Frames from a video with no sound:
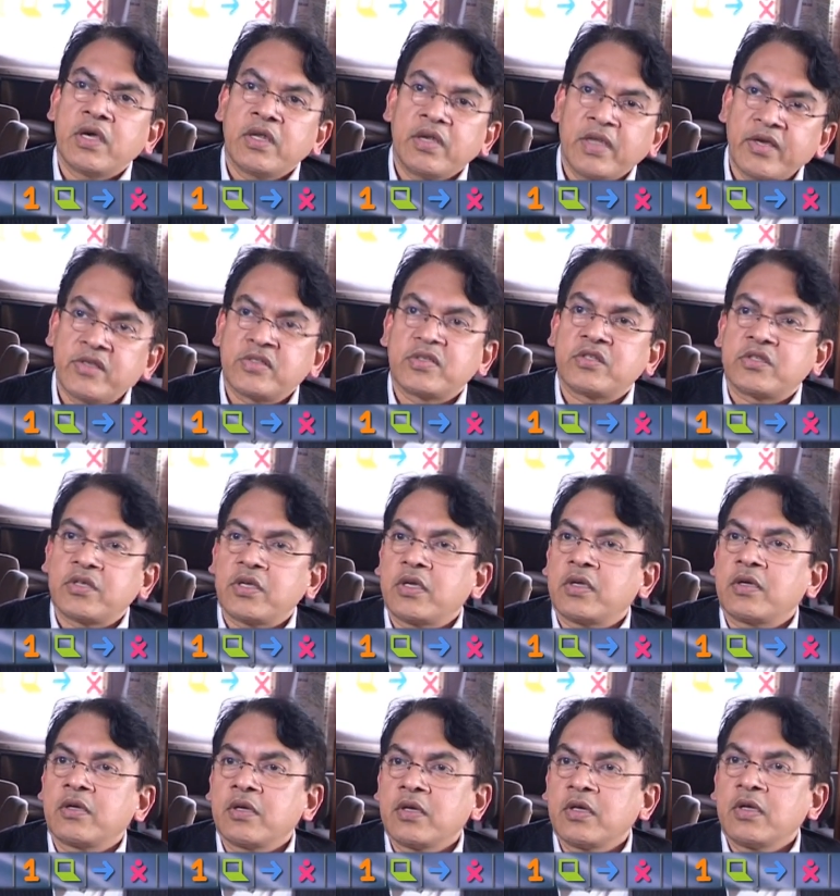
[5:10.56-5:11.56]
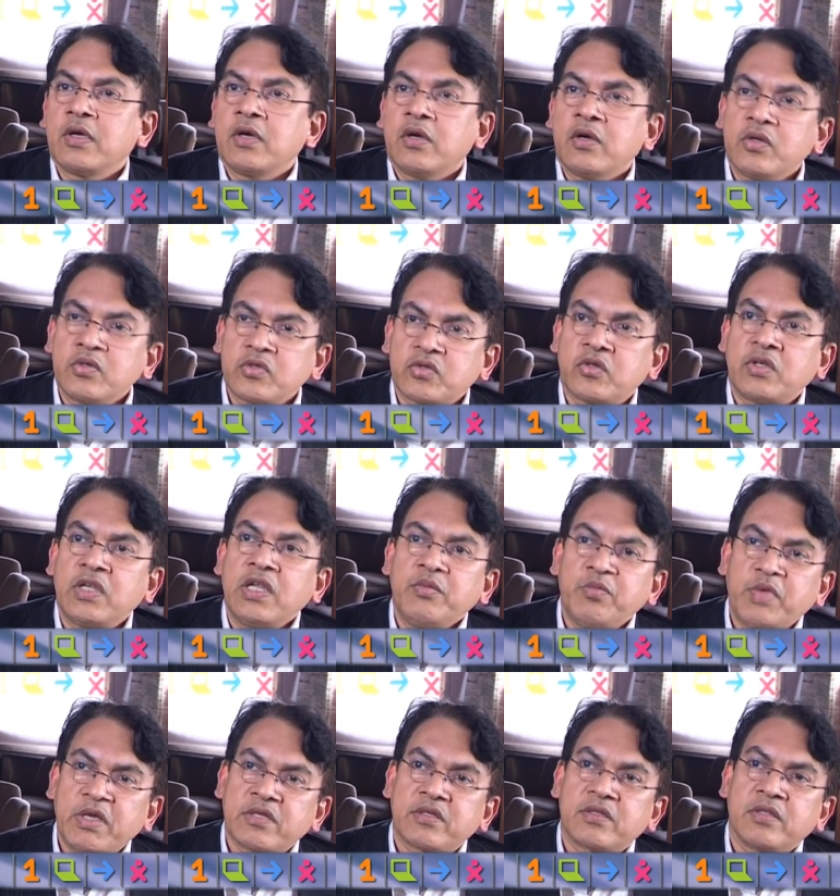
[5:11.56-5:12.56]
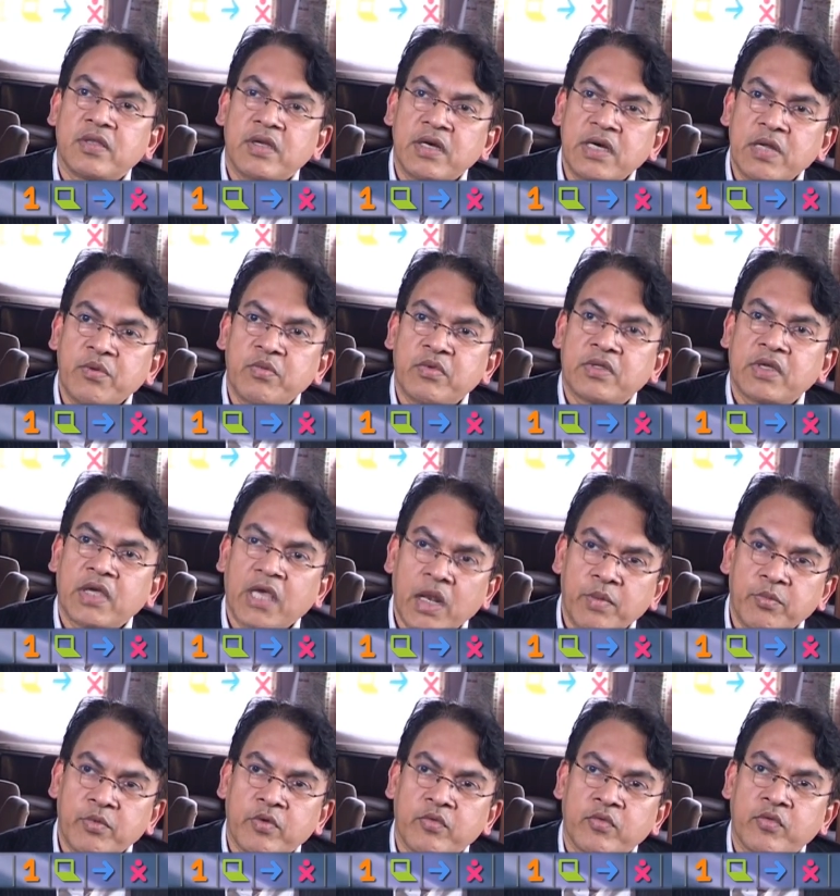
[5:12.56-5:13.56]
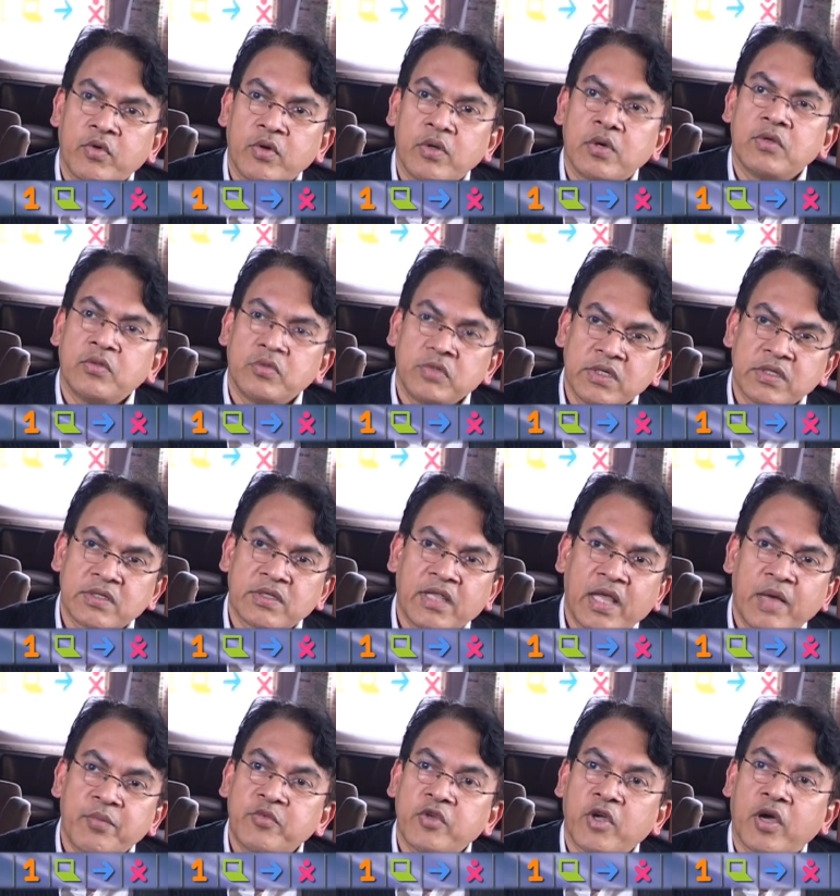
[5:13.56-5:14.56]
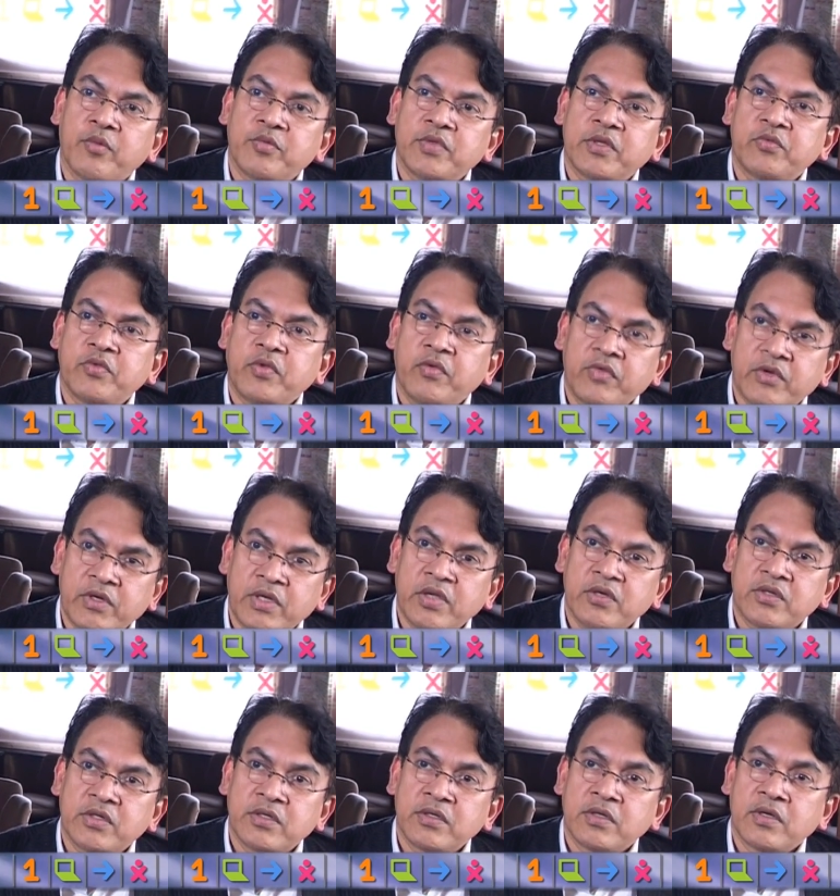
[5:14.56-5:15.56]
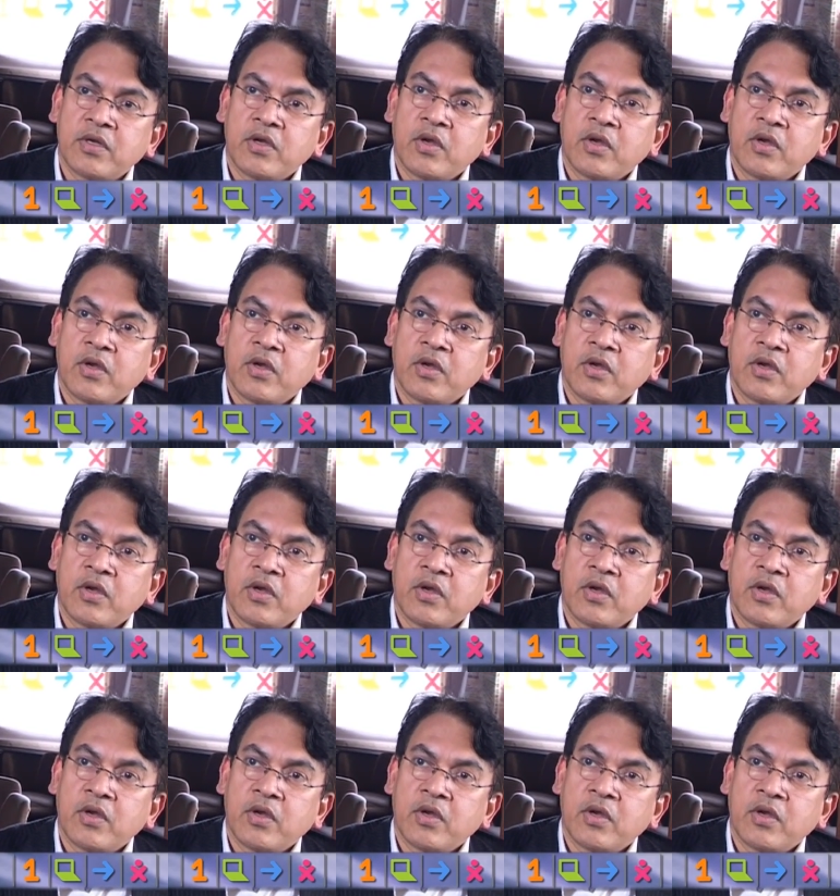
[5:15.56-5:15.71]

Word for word: and accessing screen-based learning with the help of this laptop that we've created.